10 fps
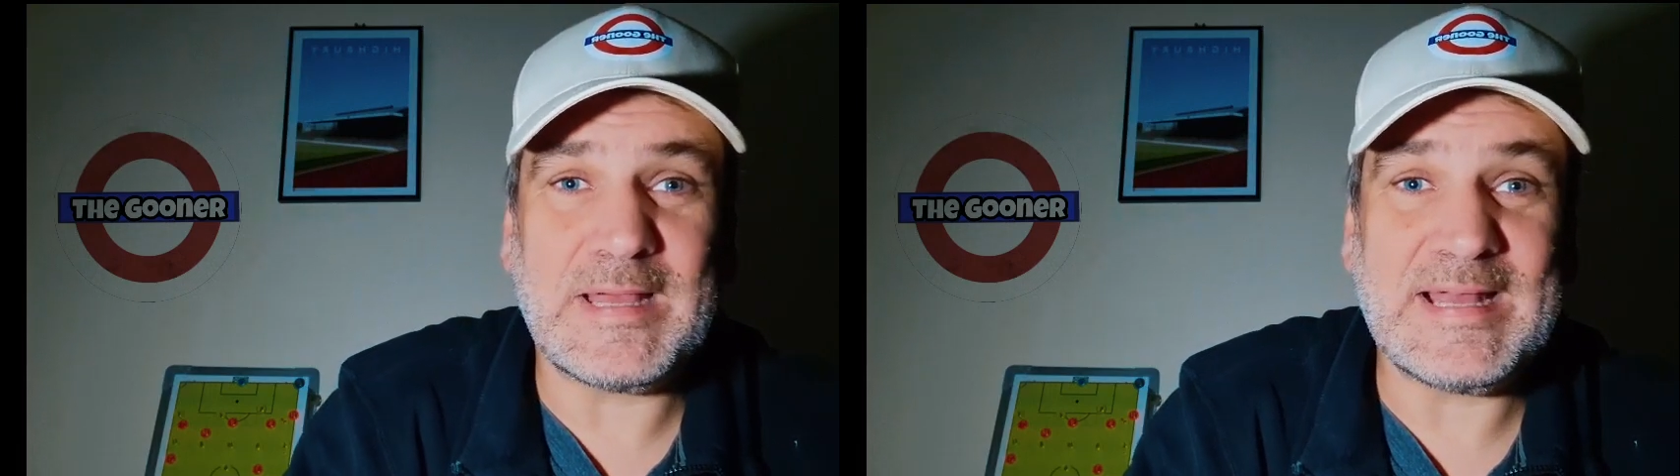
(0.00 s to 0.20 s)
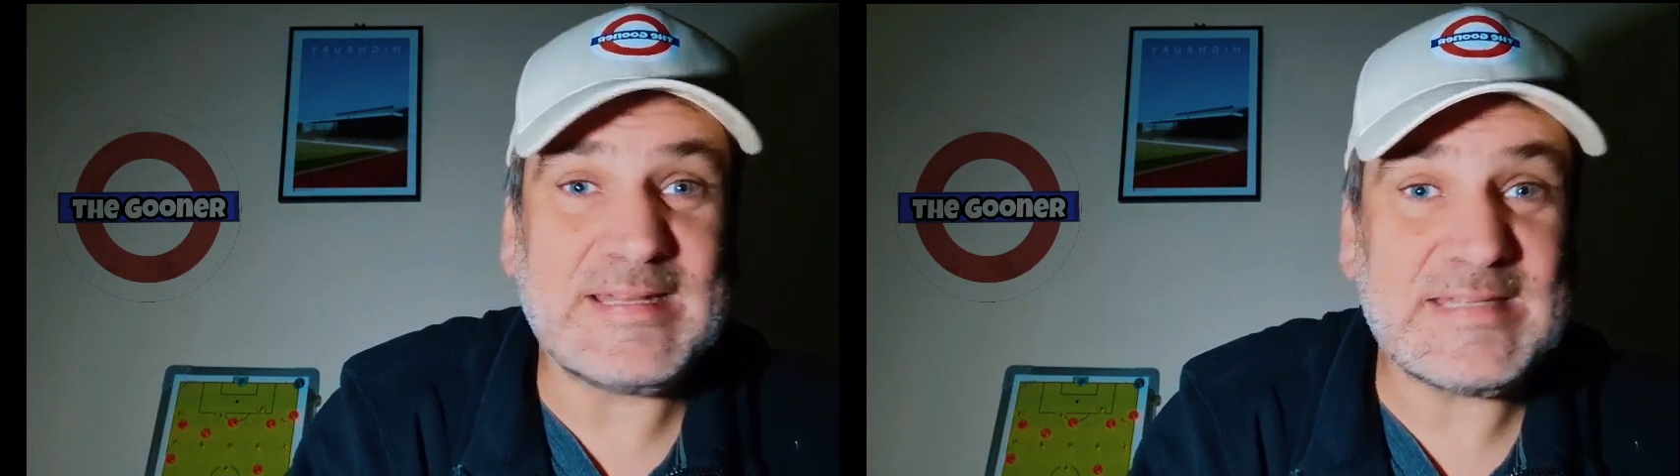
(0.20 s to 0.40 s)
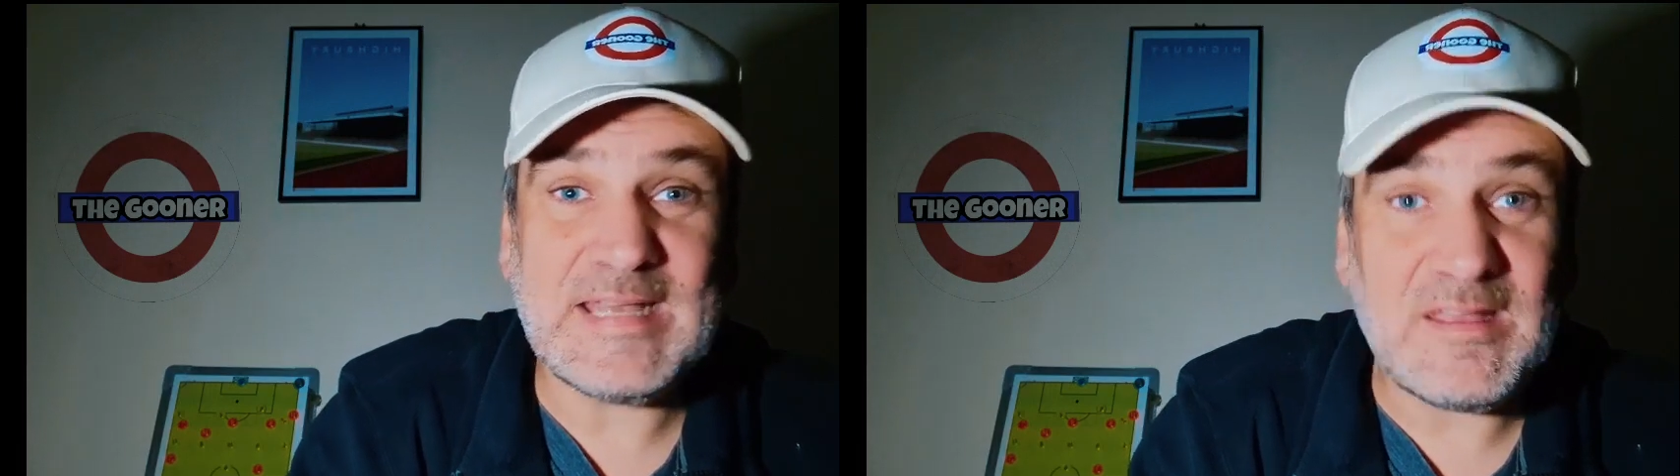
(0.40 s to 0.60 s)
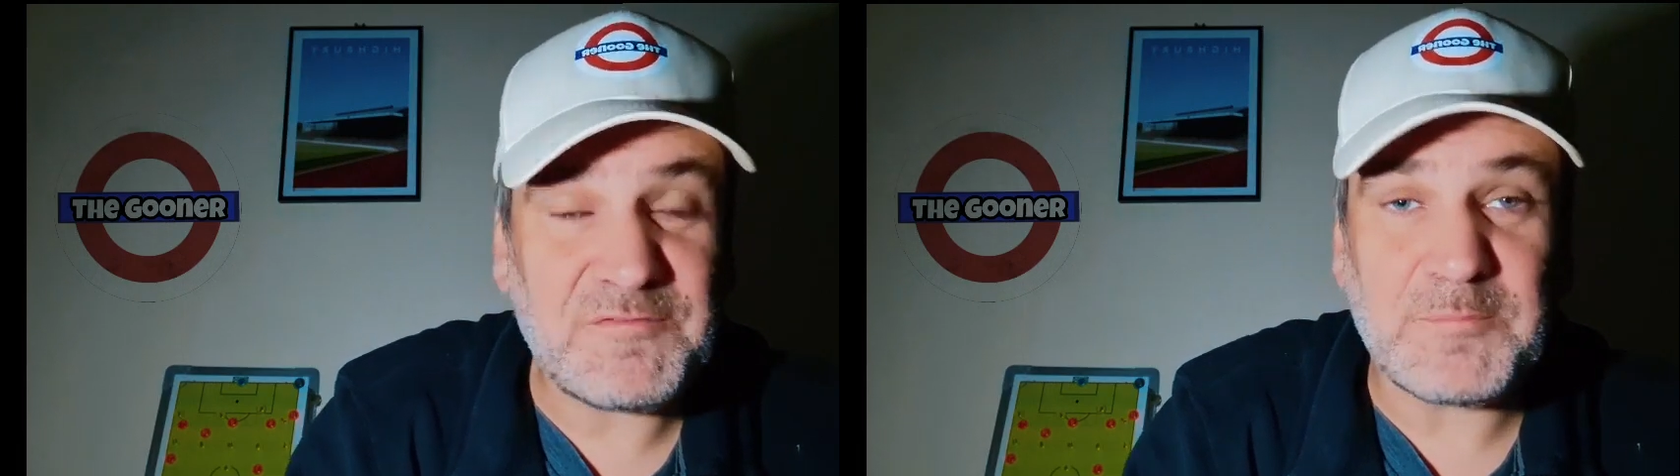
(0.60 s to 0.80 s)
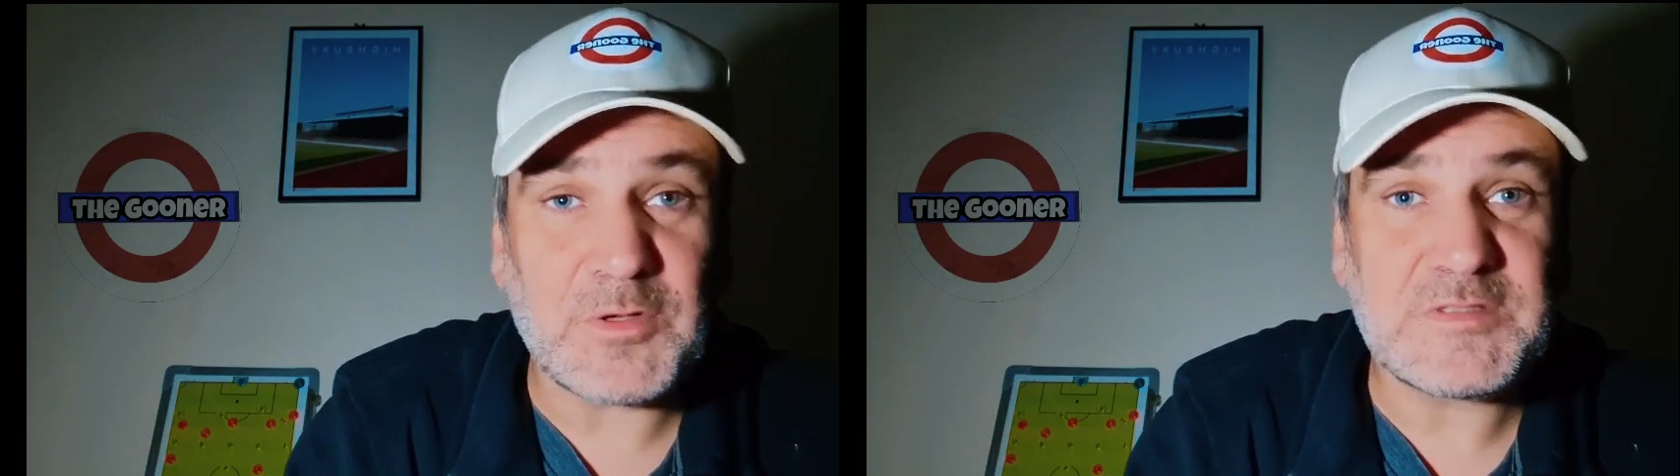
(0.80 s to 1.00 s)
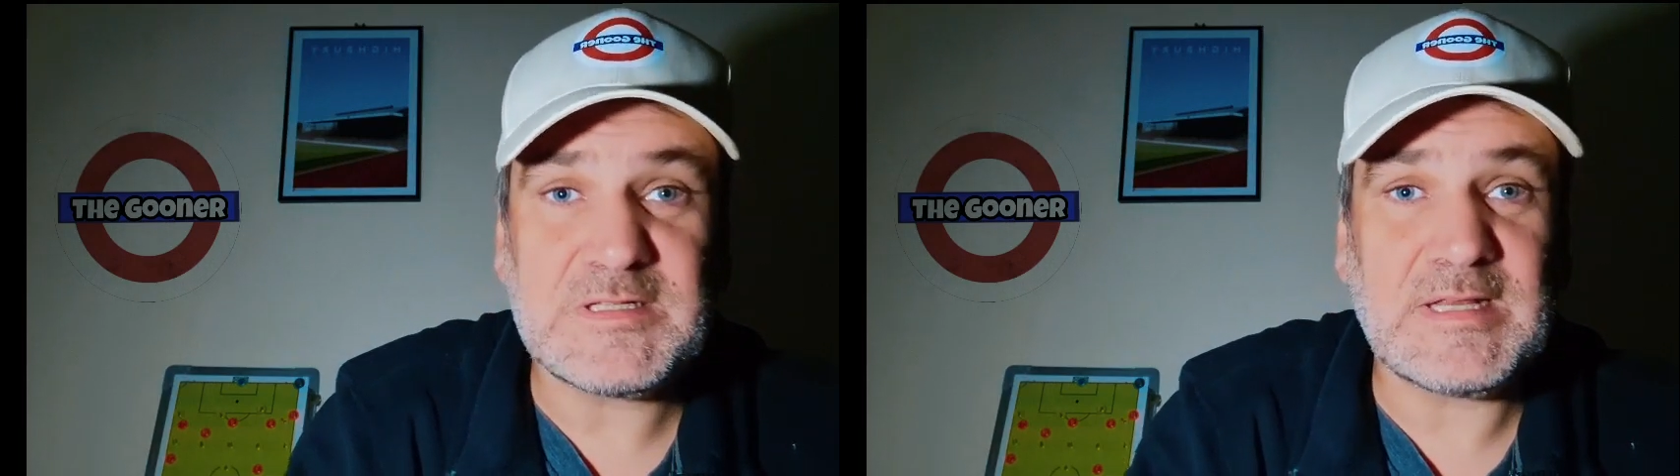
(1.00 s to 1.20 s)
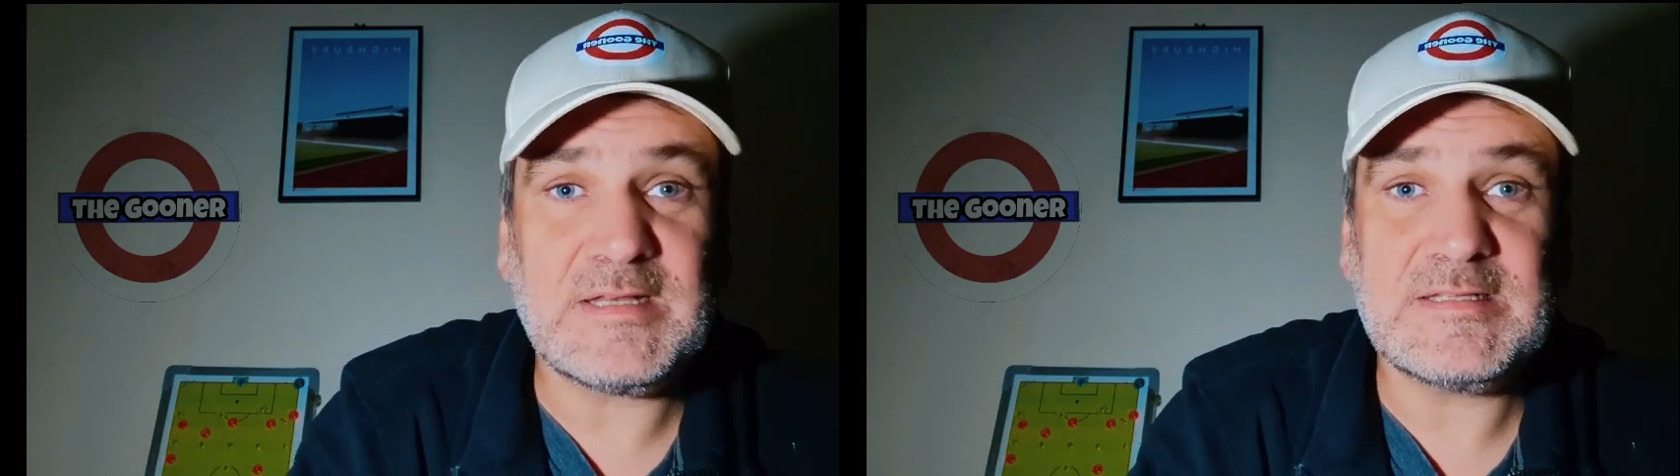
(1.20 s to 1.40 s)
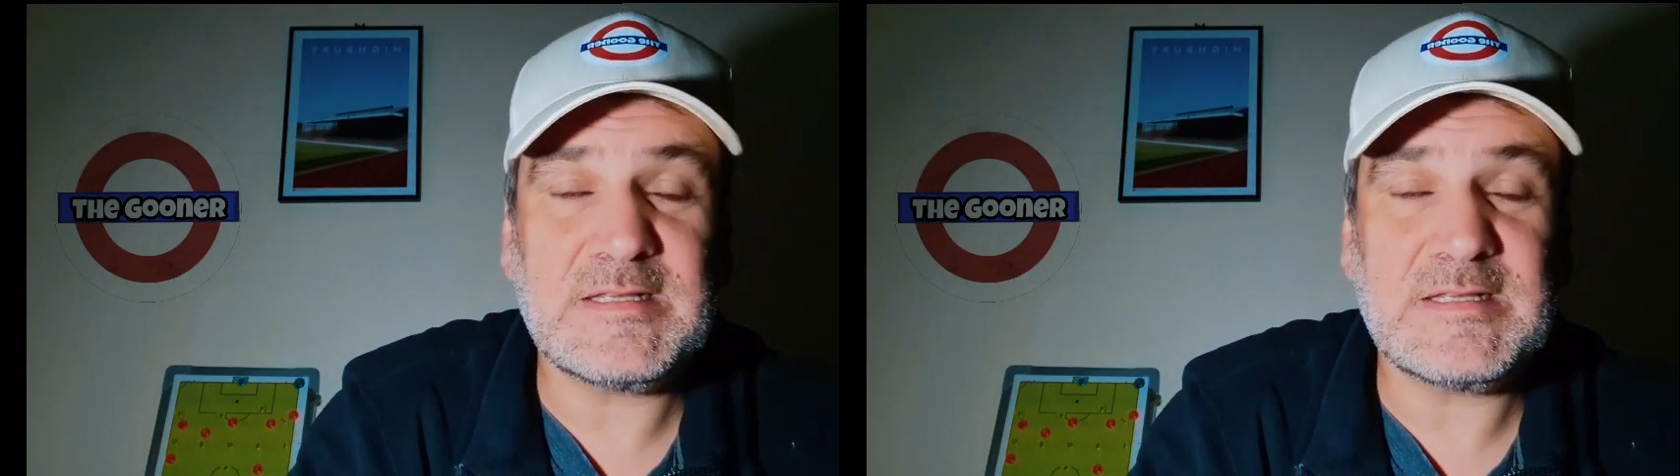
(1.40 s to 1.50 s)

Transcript: And if Martinelli's